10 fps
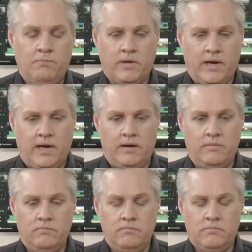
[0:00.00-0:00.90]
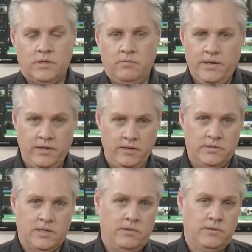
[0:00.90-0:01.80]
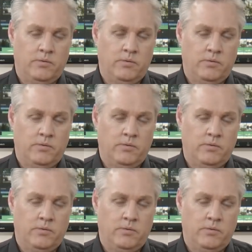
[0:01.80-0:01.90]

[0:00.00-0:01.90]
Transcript: So really, in some ways,